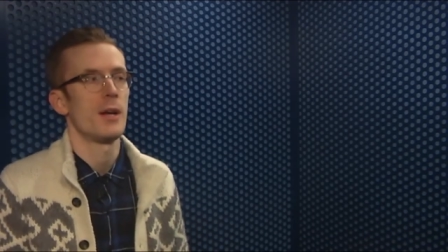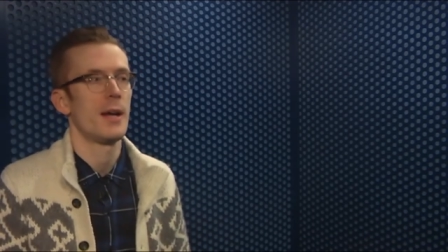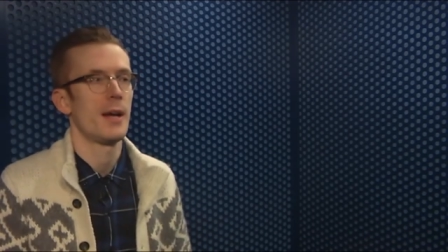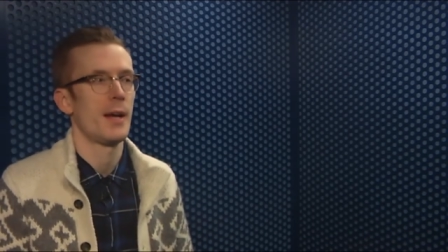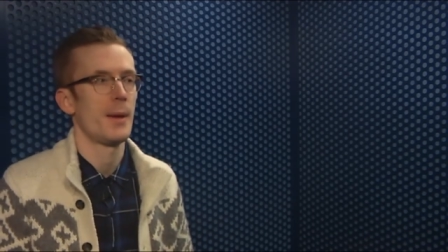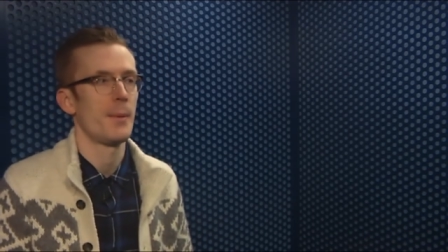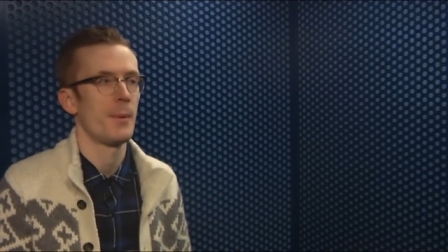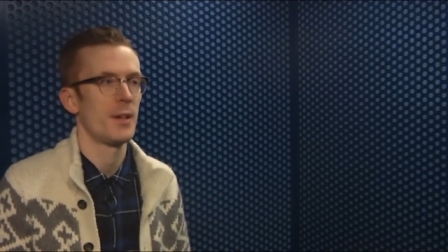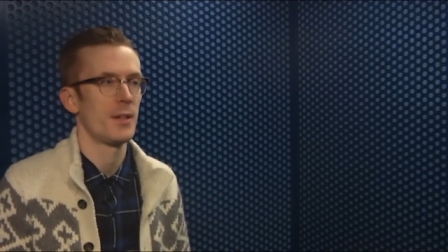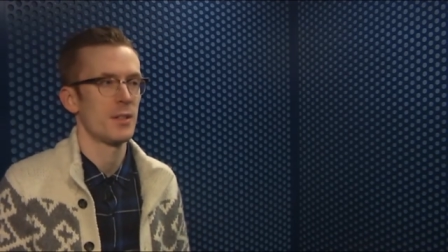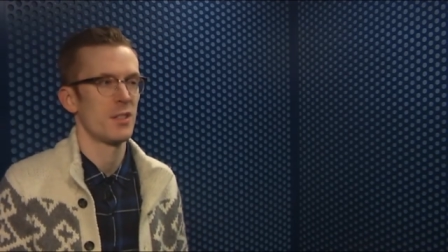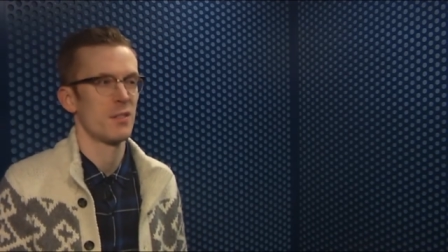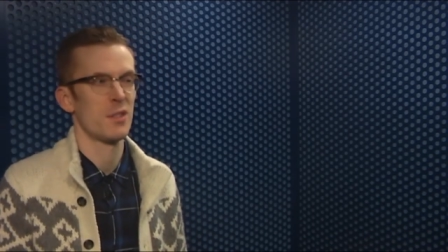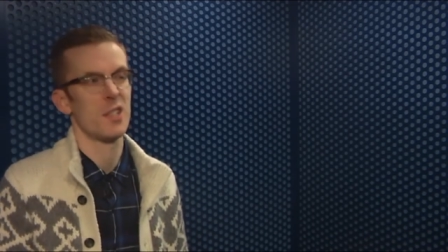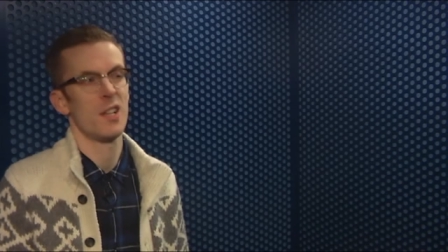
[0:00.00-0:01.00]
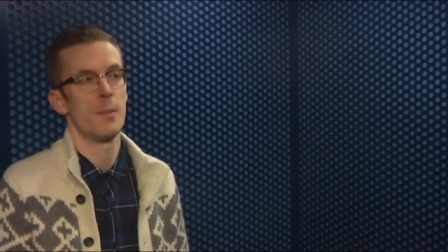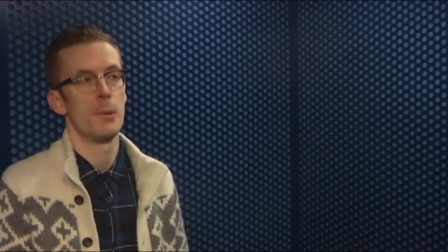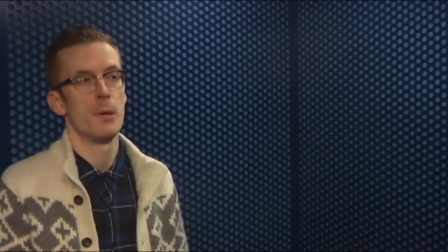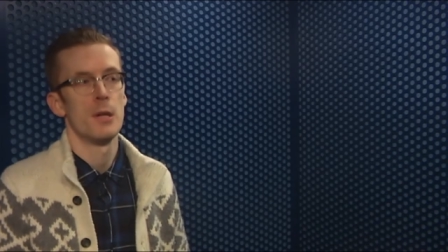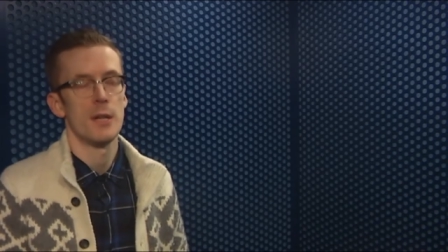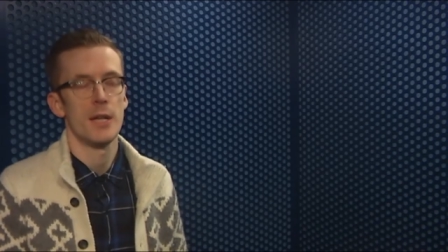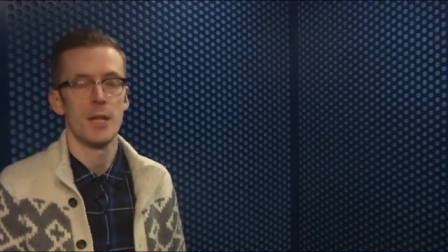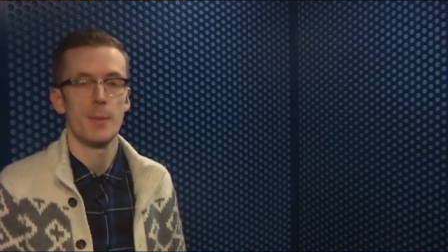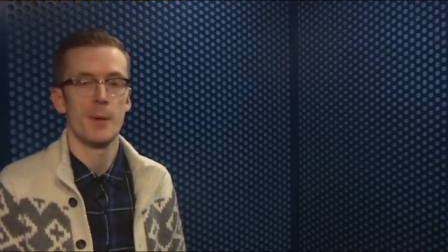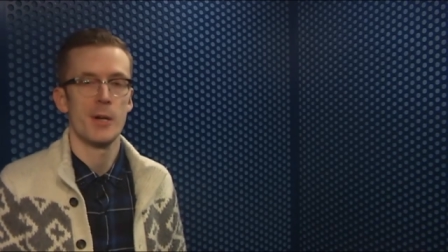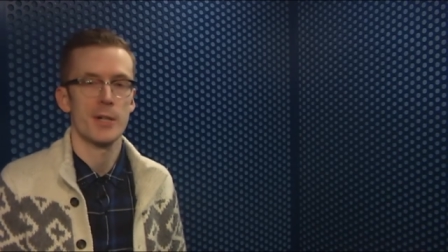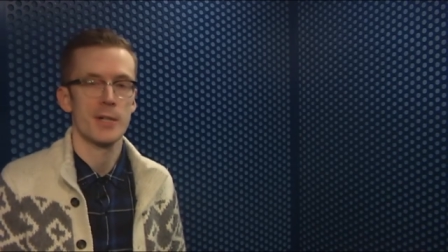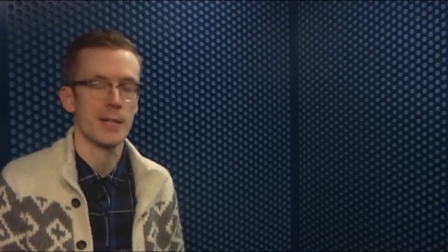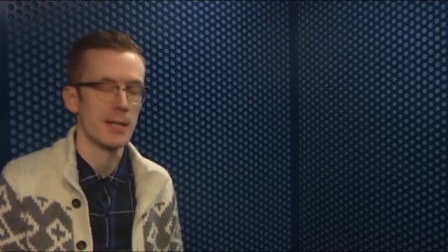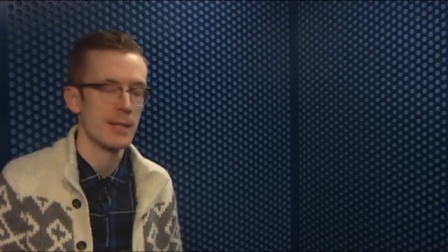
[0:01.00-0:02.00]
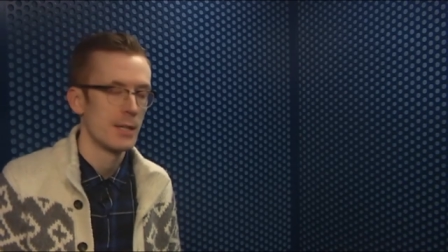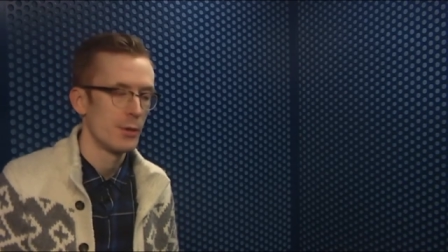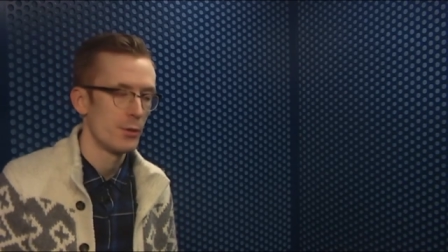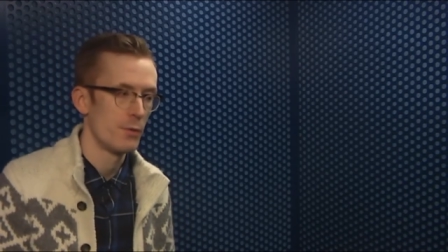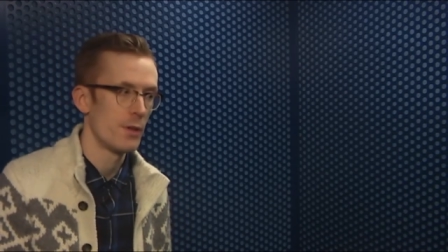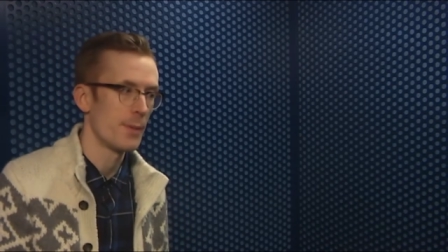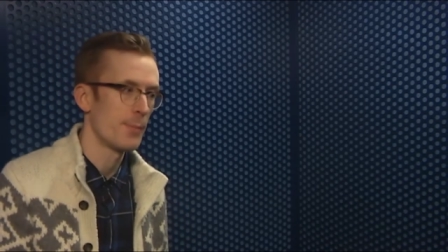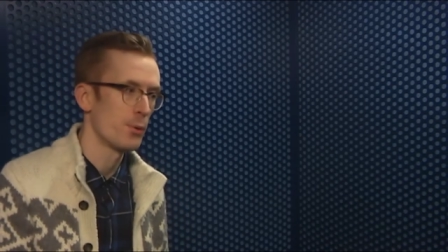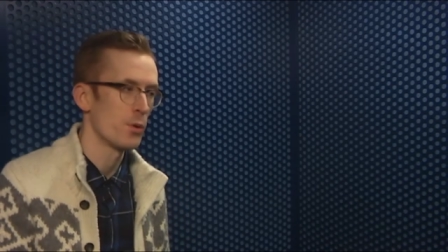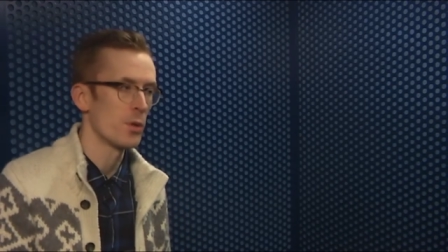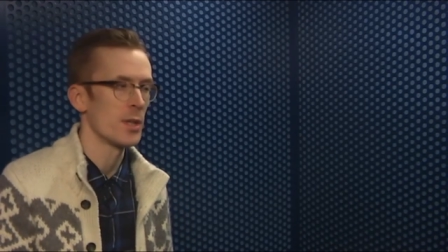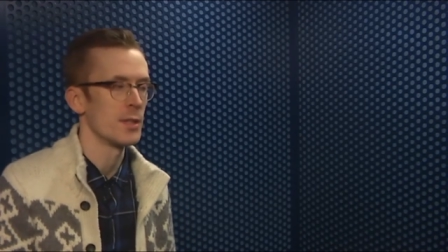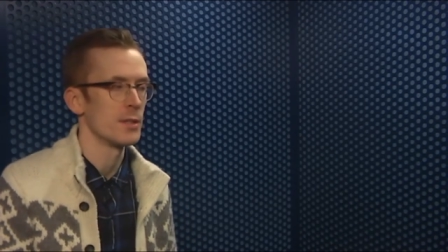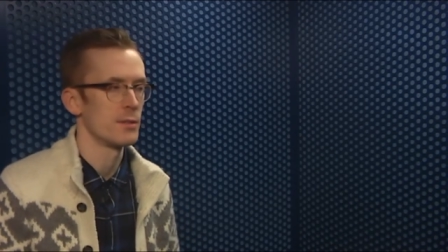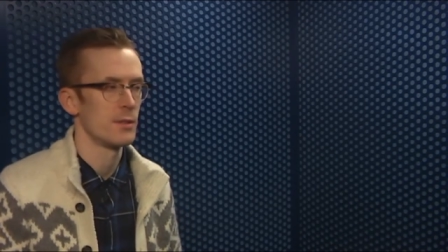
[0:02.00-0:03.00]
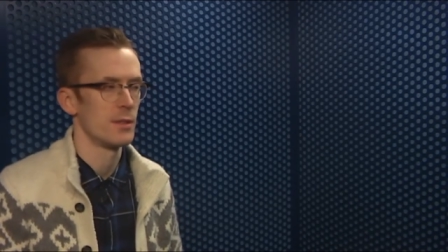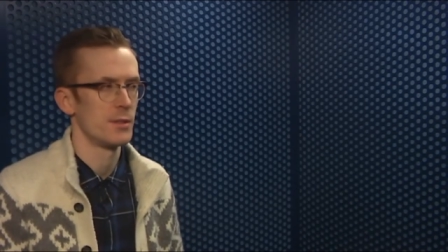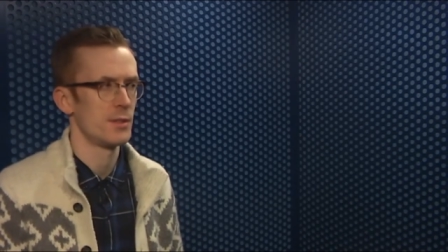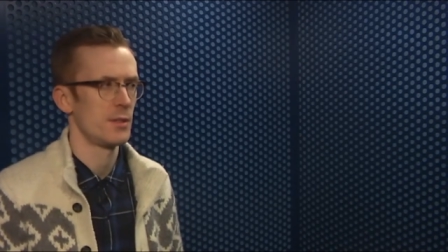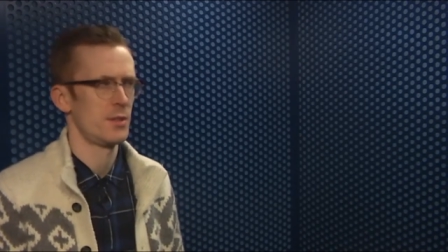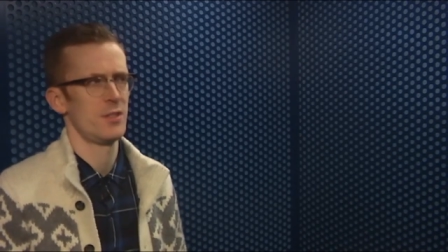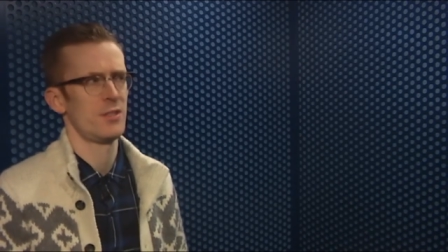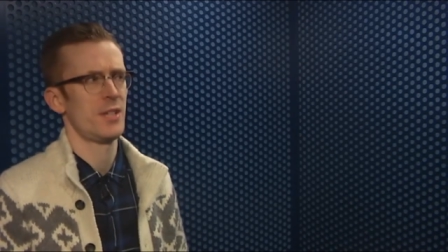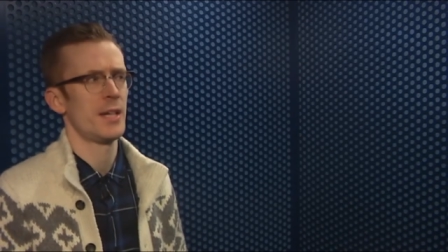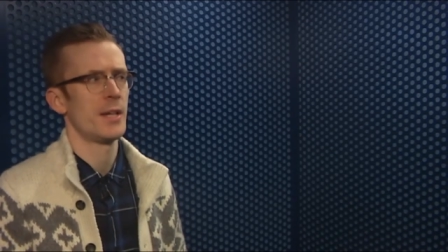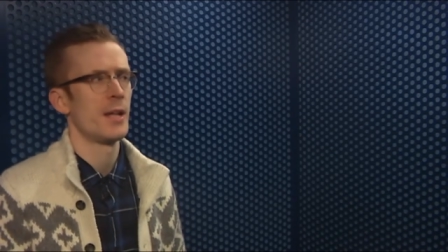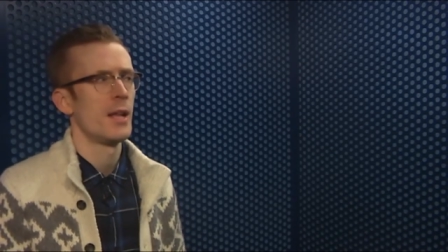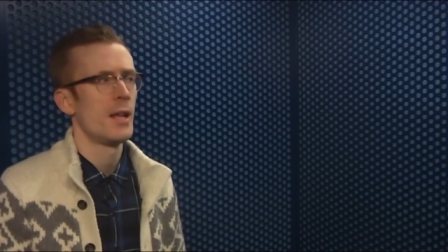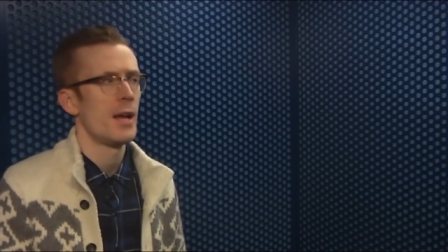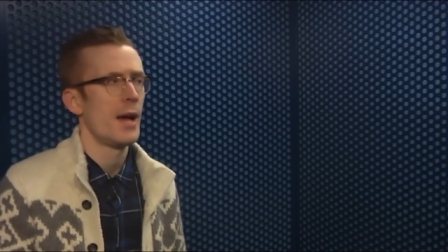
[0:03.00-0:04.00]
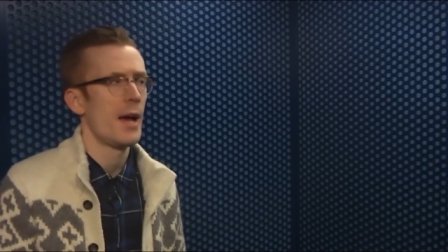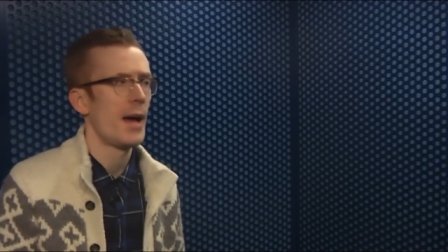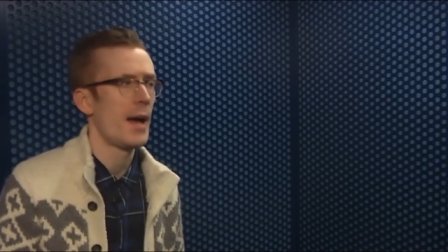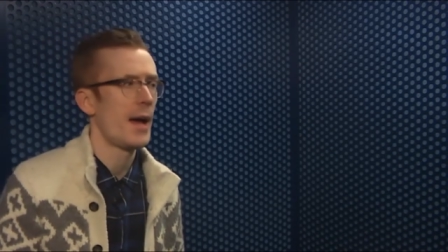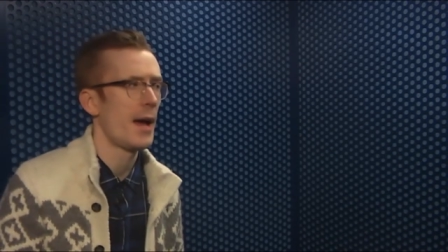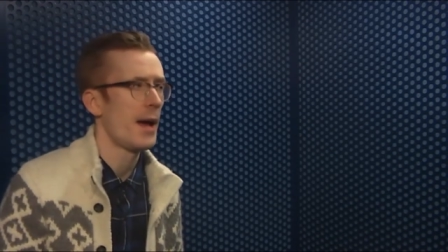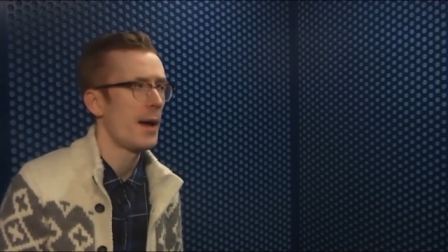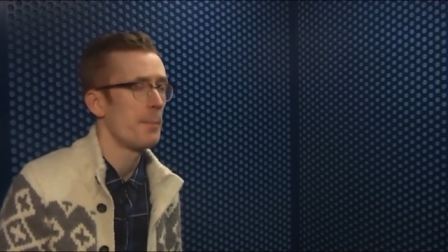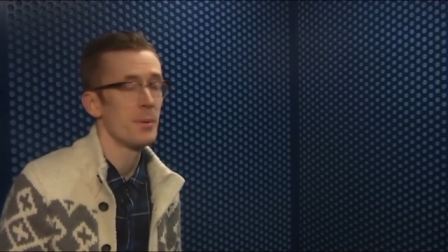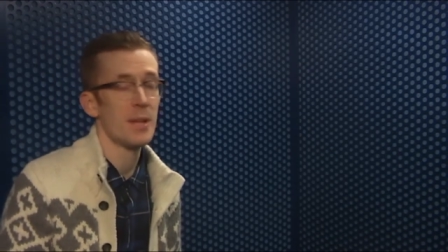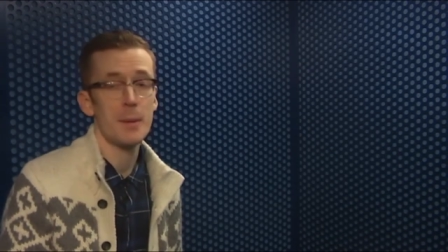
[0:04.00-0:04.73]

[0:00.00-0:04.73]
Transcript: and kind of club in America, who are very pro-guns, as I just said,